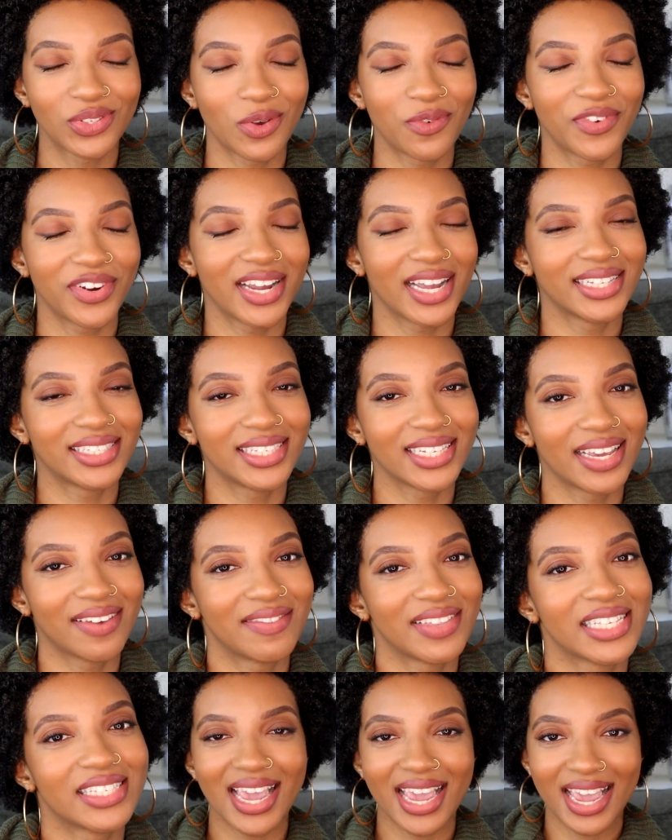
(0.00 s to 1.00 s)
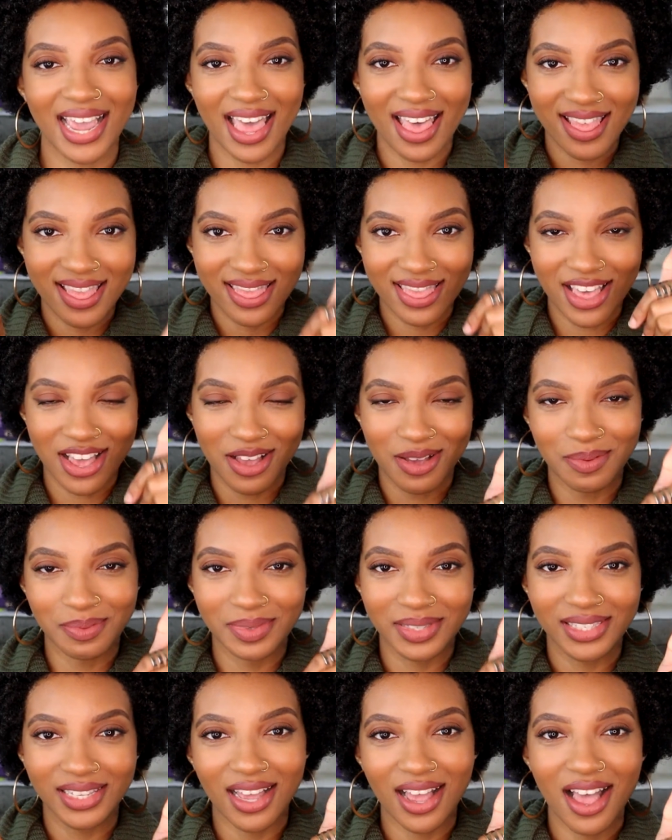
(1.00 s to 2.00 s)
don't forget to give it a
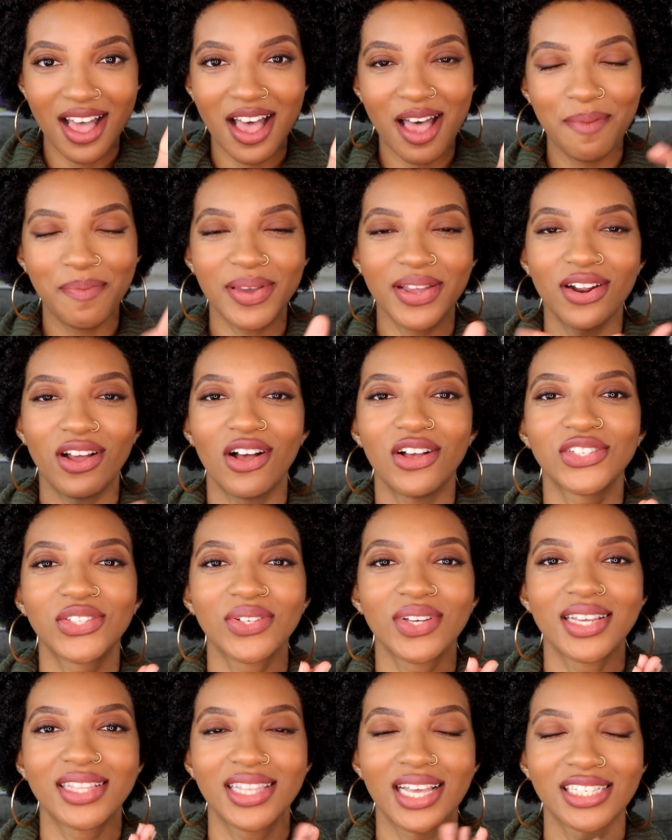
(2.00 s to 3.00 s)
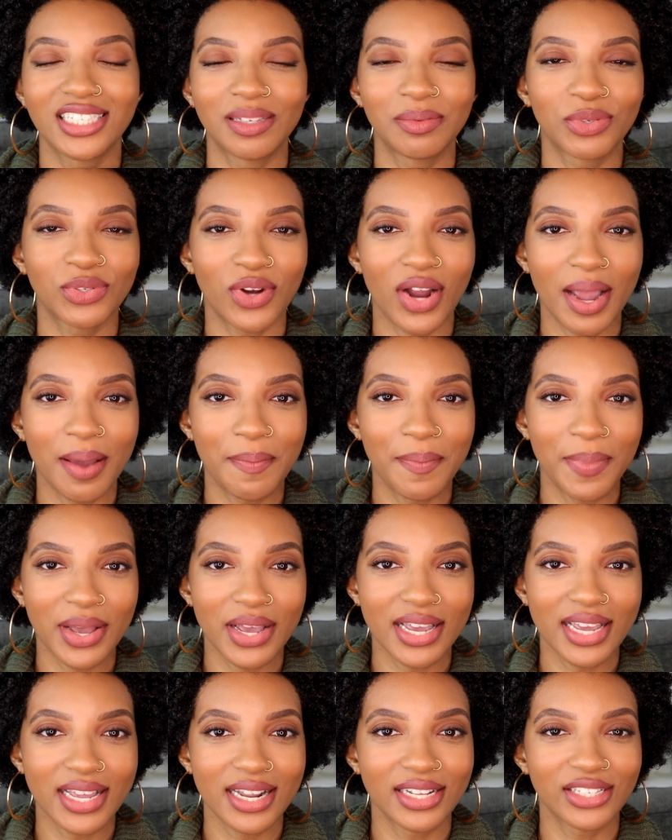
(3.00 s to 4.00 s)
thumbs up and also hit that subscribe
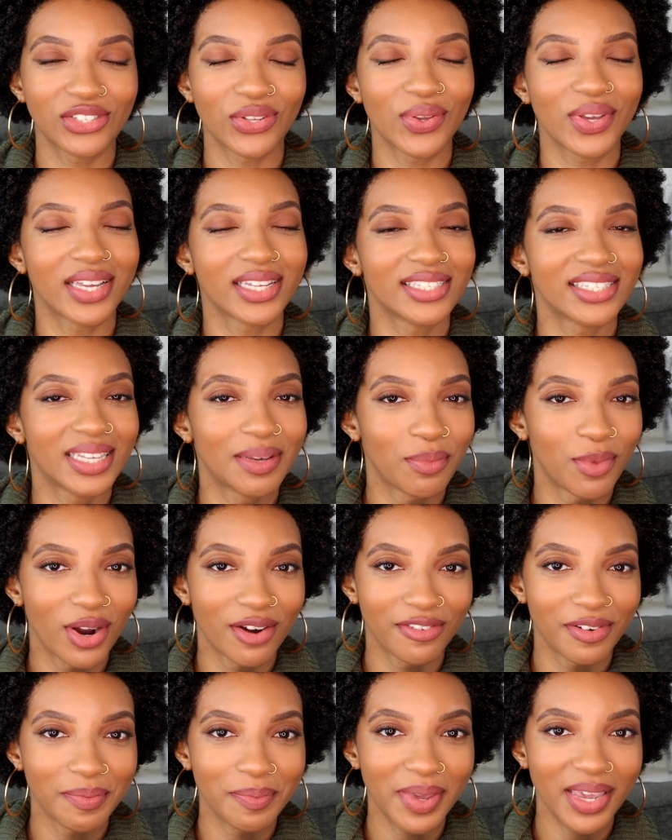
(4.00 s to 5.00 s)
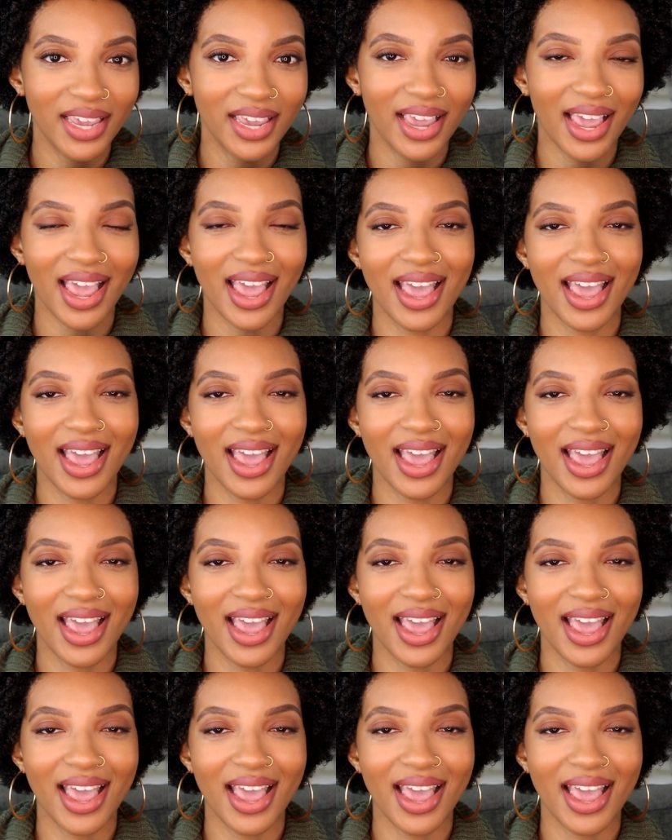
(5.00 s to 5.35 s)
button so you can see more from me.